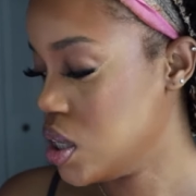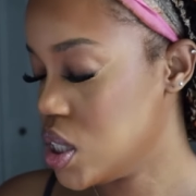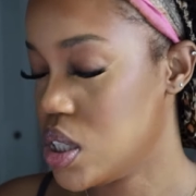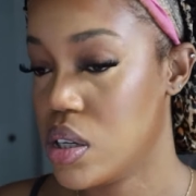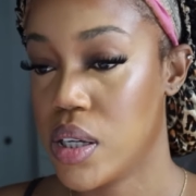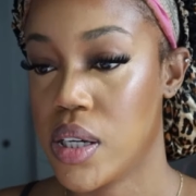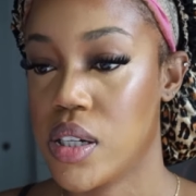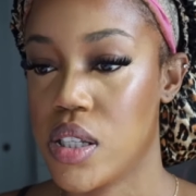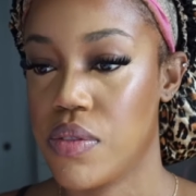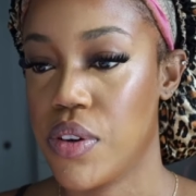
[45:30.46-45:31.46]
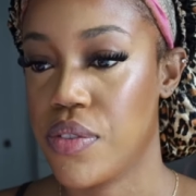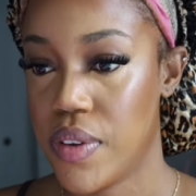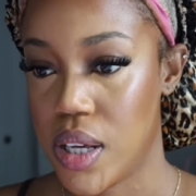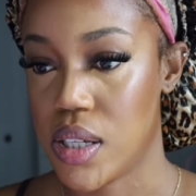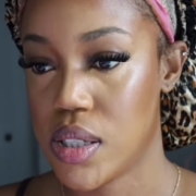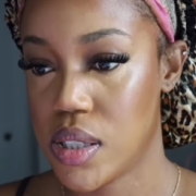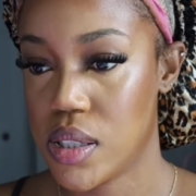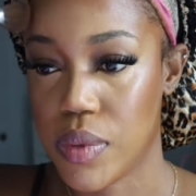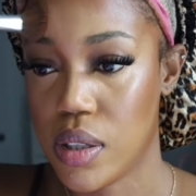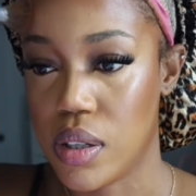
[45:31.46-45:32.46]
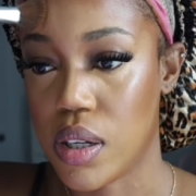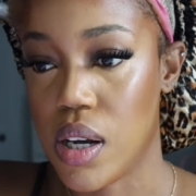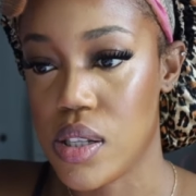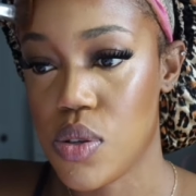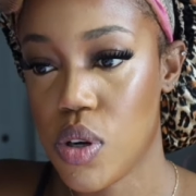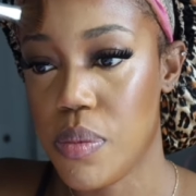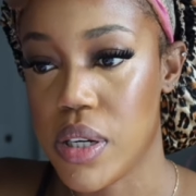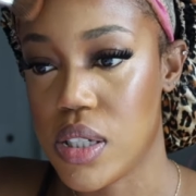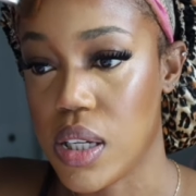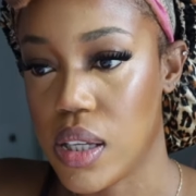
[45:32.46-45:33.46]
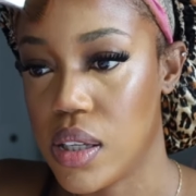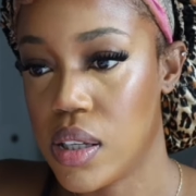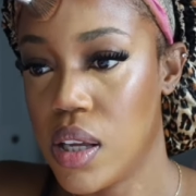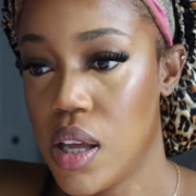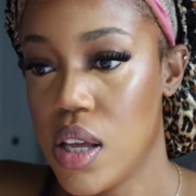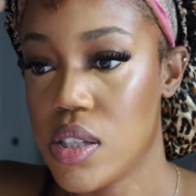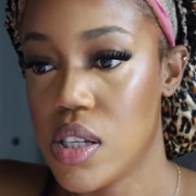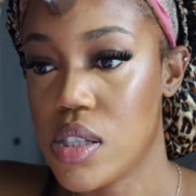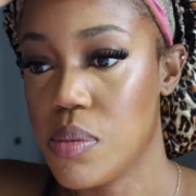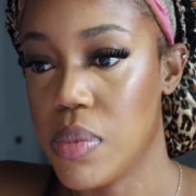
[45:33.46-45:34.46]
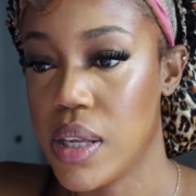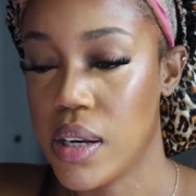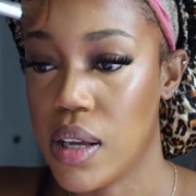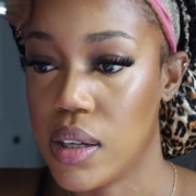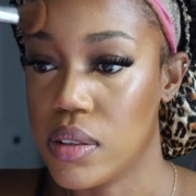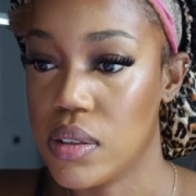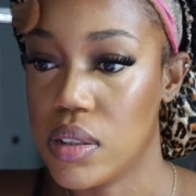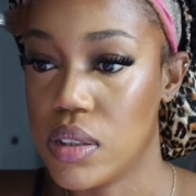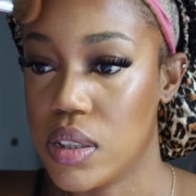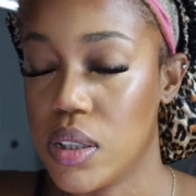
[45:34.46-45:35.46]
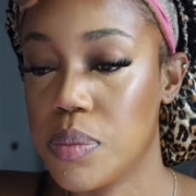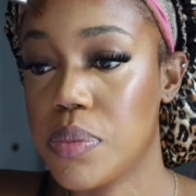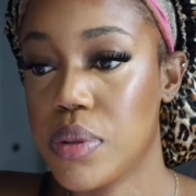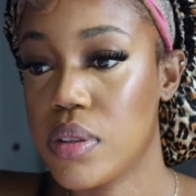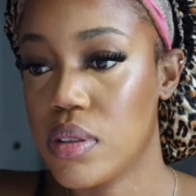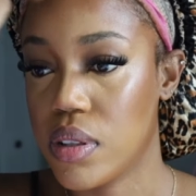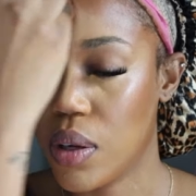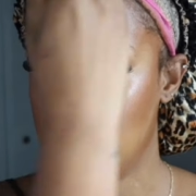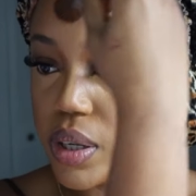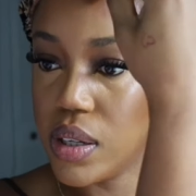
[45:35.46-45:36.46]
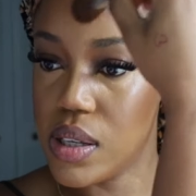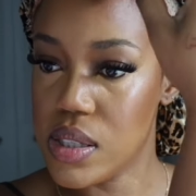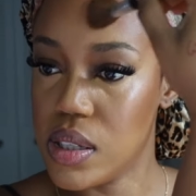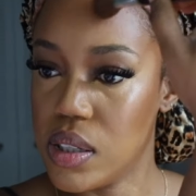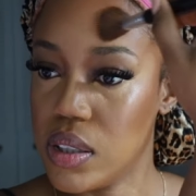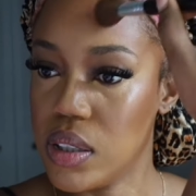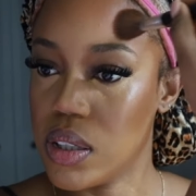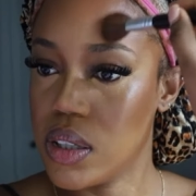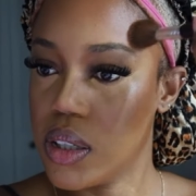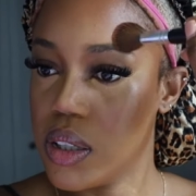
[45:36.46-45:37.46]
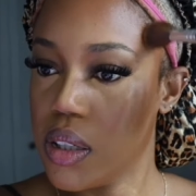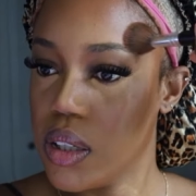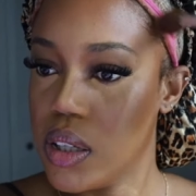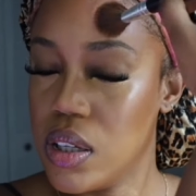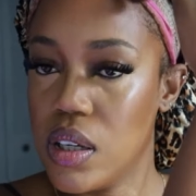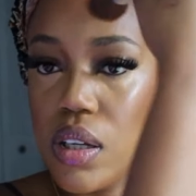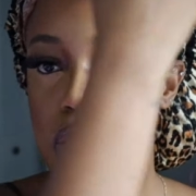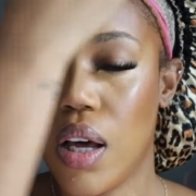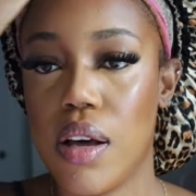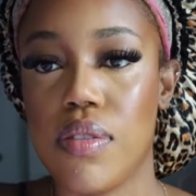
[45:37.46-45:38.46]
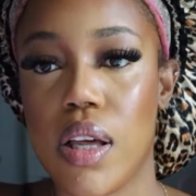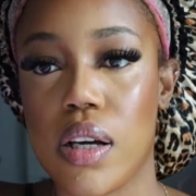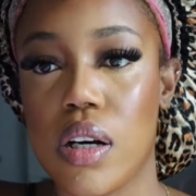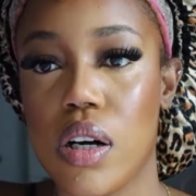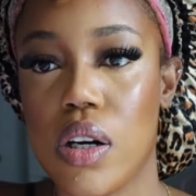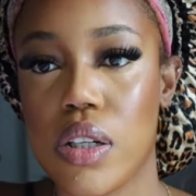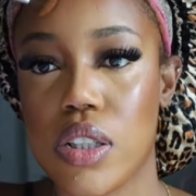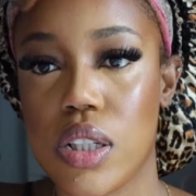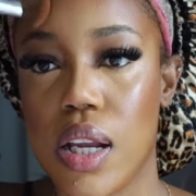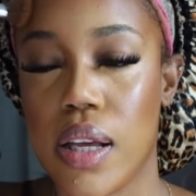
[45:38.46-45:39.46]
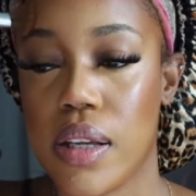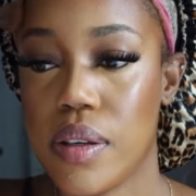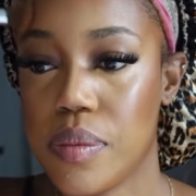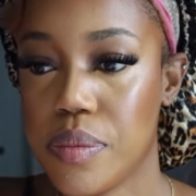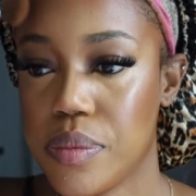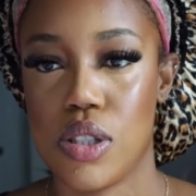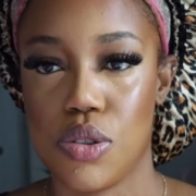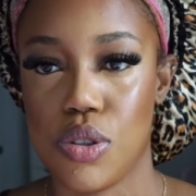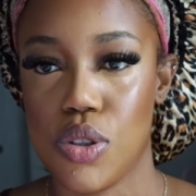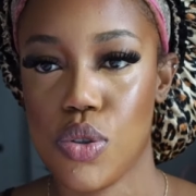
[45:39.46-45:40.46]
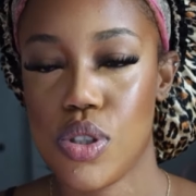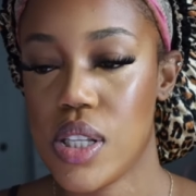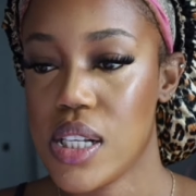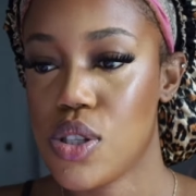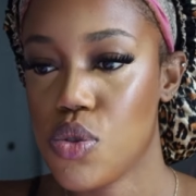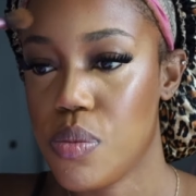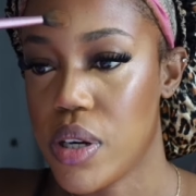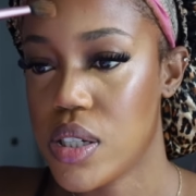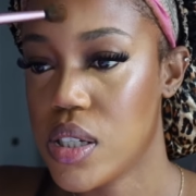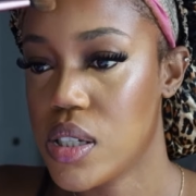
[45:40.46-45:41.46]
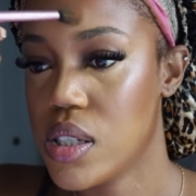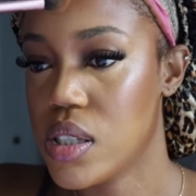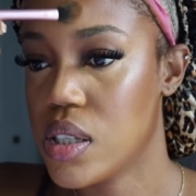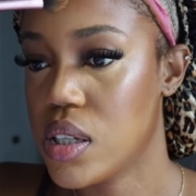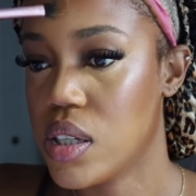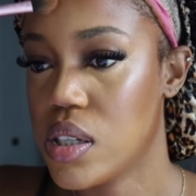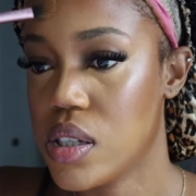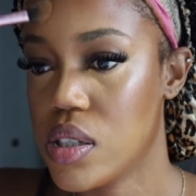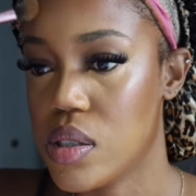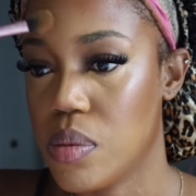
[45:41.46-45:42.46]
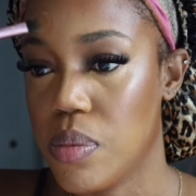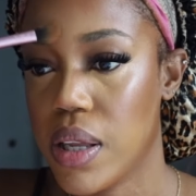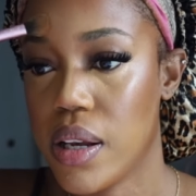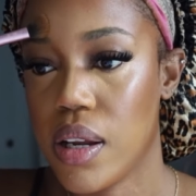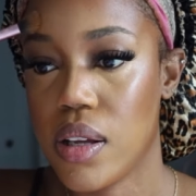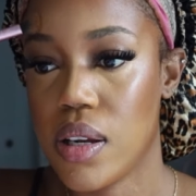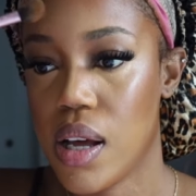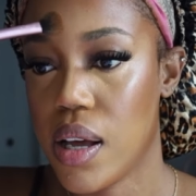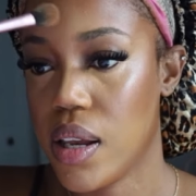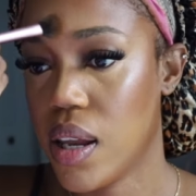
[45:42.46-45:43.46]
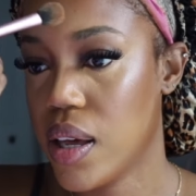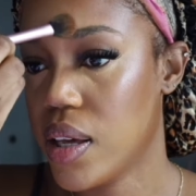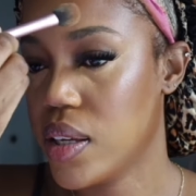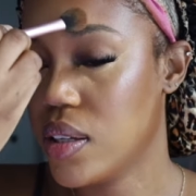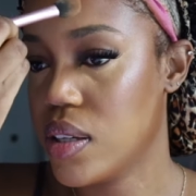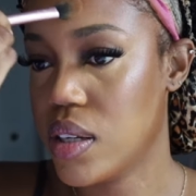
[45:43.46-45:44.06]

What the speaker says: certain areas of your face. Or contour brush again, just to blend out the tip. That way it doesn't look have like a harsh line. So use these two brushes, blend out the highlight,